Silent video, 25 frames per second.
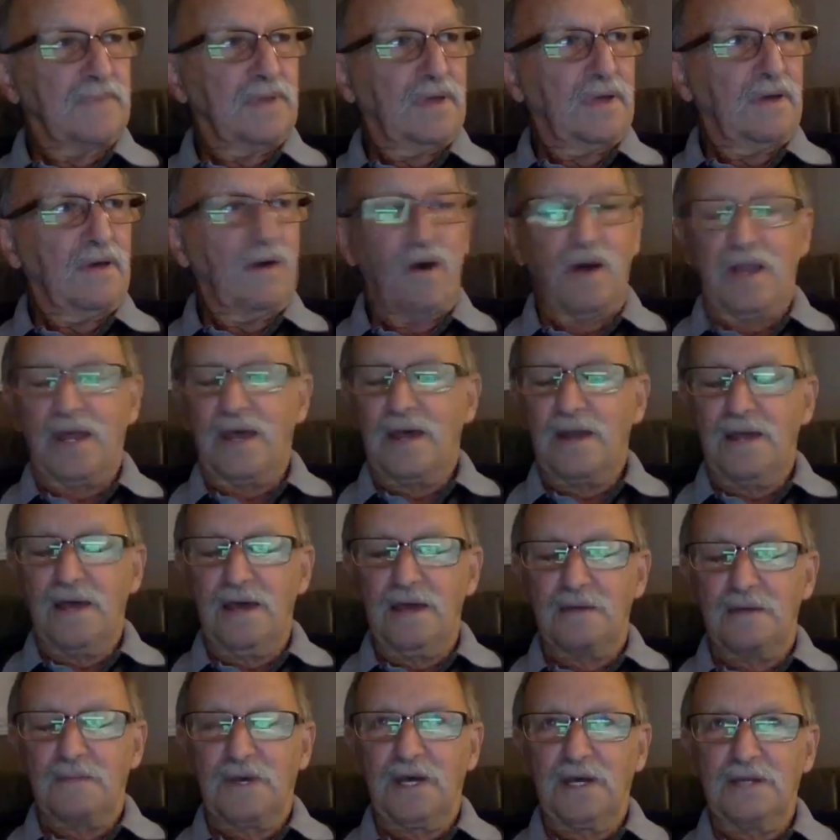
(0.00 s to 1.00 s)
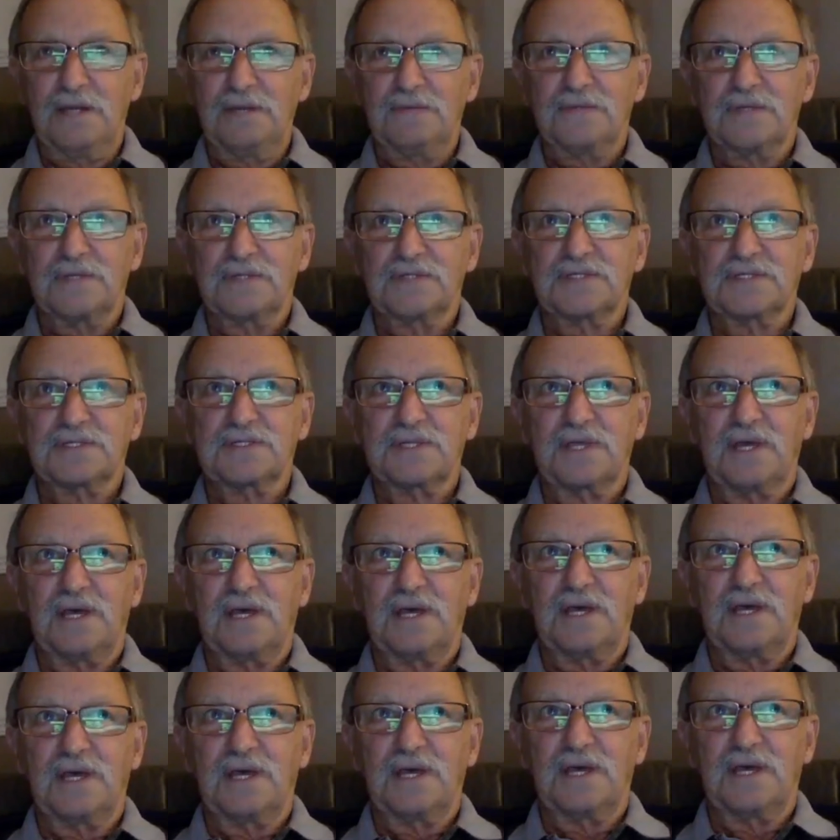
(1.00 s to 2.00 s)
don't know, mate. It's
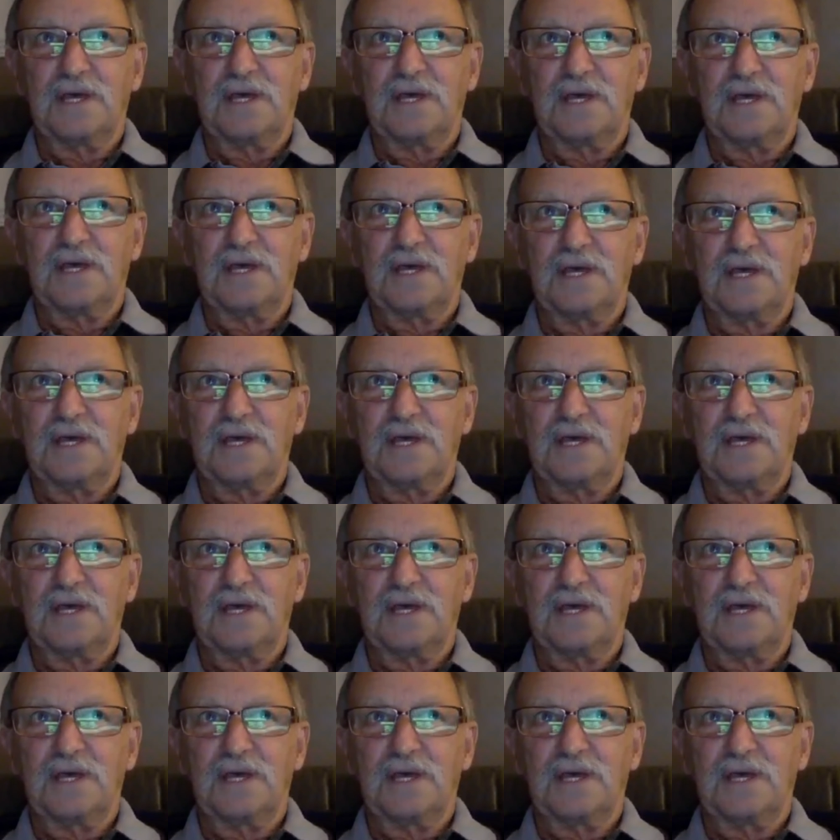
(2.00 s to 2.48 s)
down